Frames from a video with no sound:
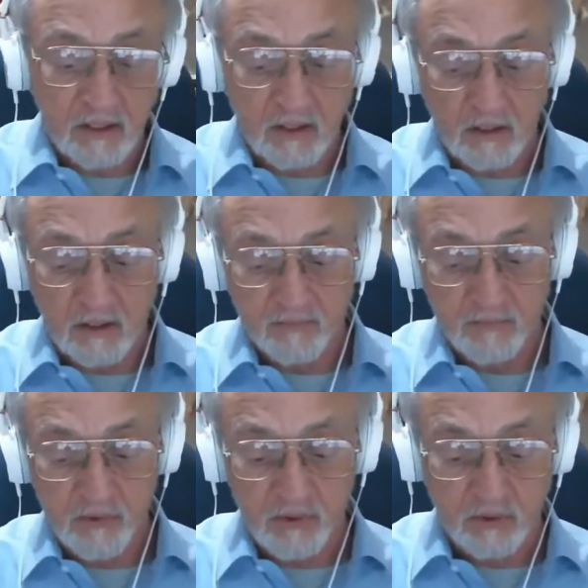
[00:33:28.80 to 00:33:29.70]

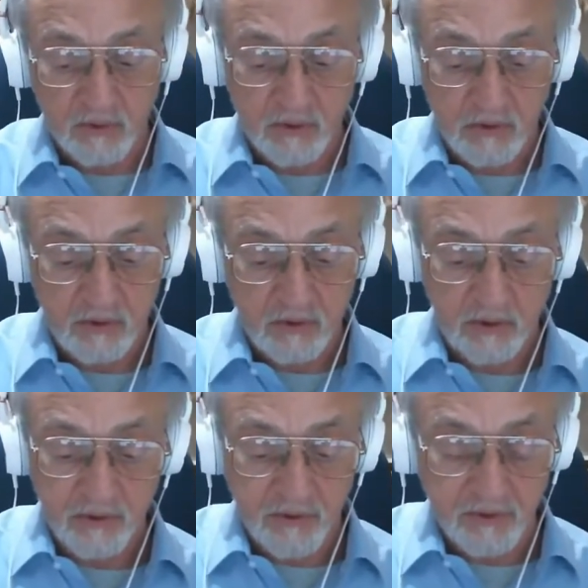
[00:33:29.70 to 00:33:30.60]
um, so it's
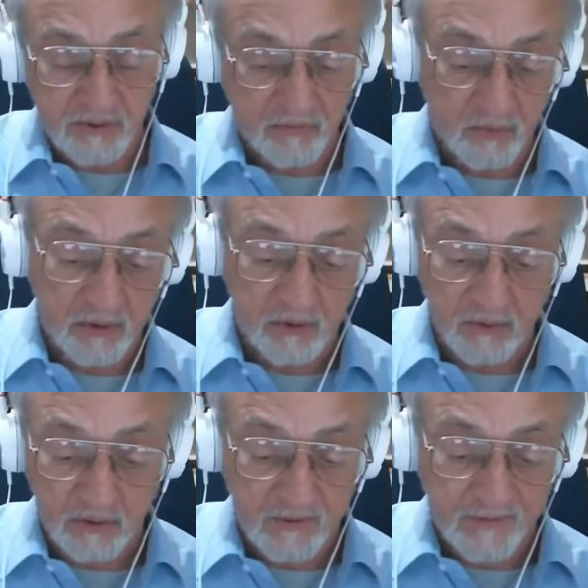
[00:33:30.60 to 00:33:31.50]
it's good if we
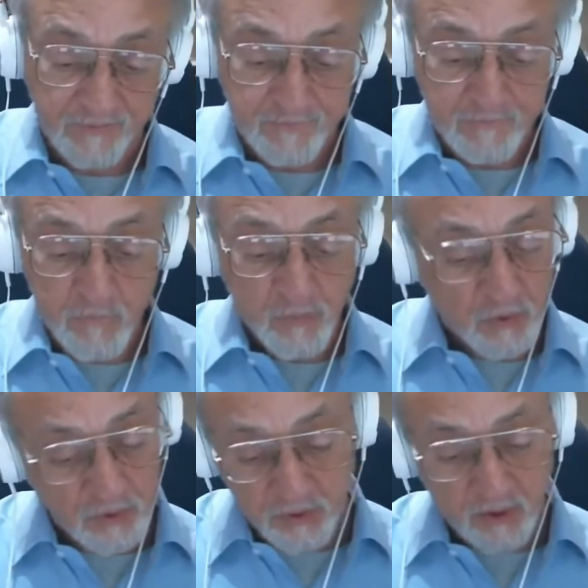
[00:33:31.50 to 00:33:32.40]
don't get
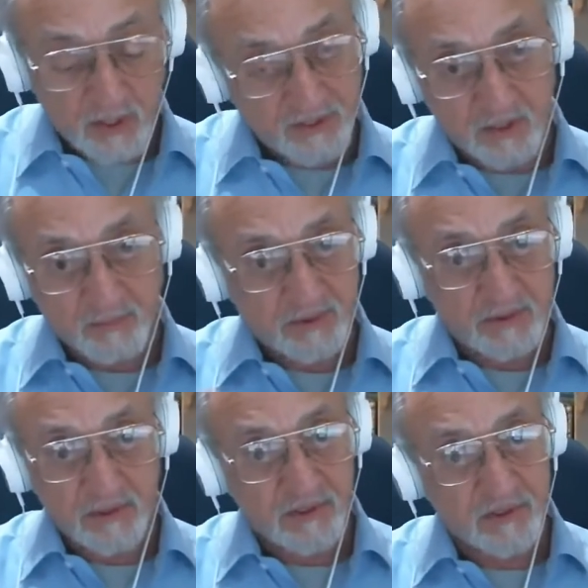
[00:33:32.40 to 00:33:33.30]
too caught up in
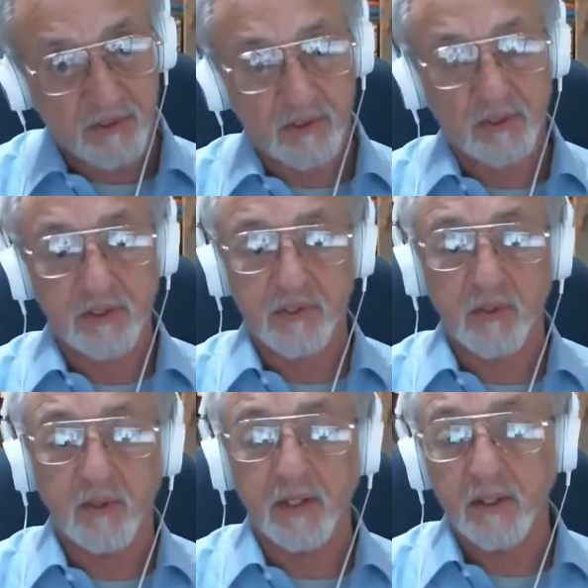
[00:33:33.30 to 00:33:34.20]
this this
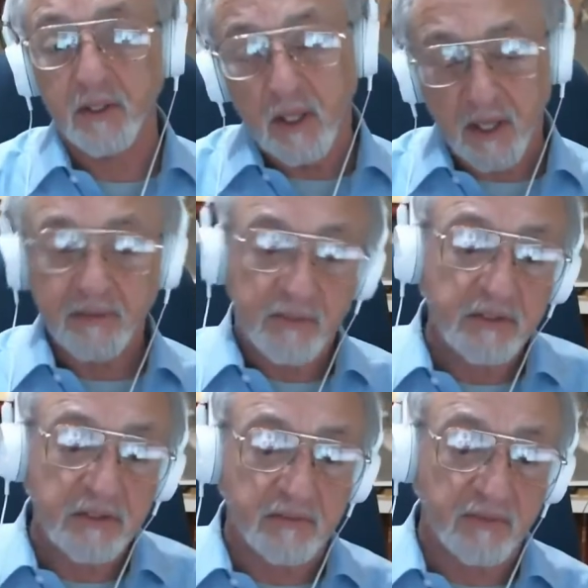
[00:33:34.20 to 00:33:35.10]
whole idea on a
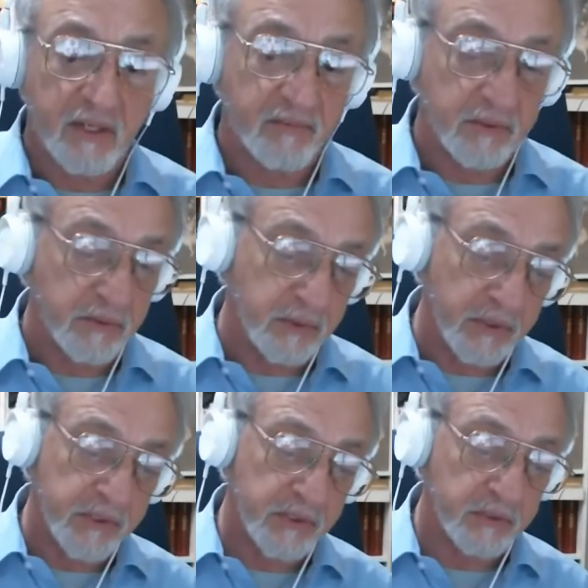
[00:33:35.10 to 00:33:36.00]
relative level of
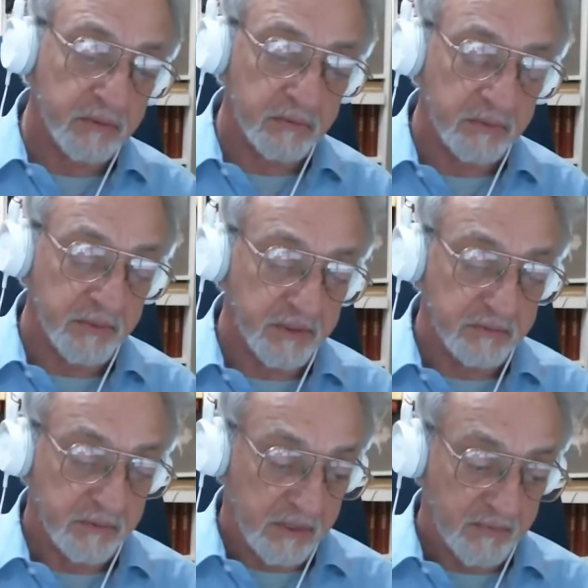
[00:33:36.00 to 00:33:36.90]
course you know i
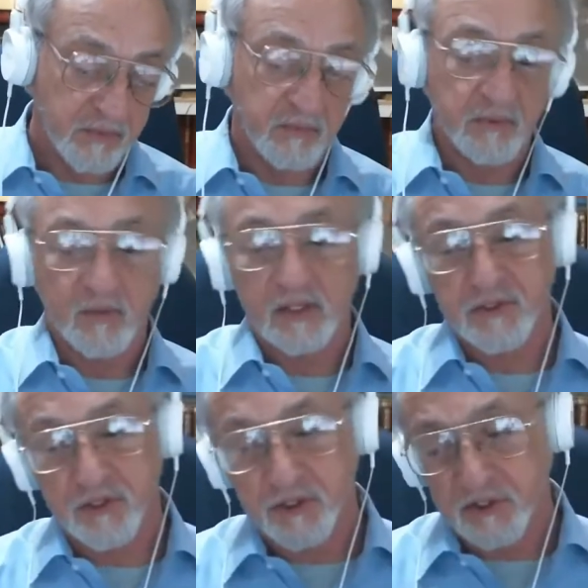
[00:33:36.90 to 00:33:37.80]
mean everyone
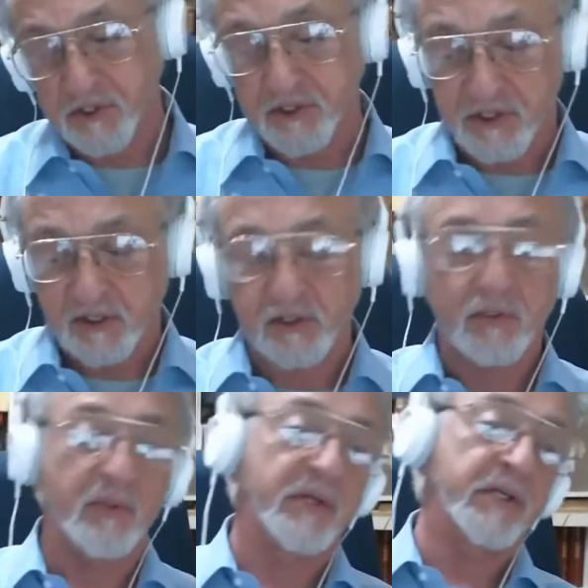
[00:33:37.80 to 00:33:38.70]
wants justice at
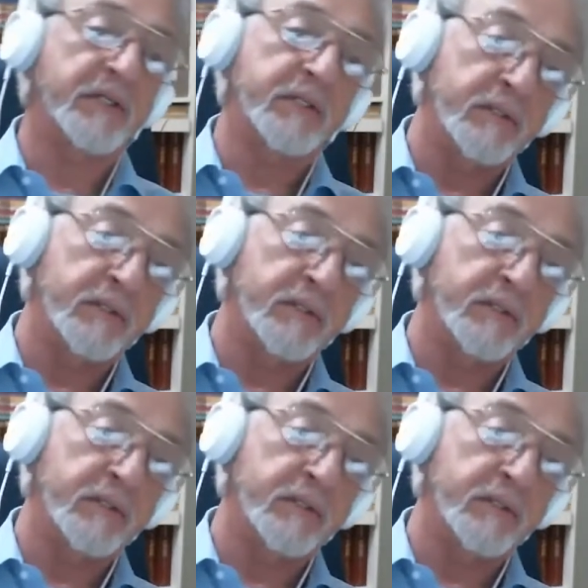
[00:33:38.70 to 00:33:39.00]
the court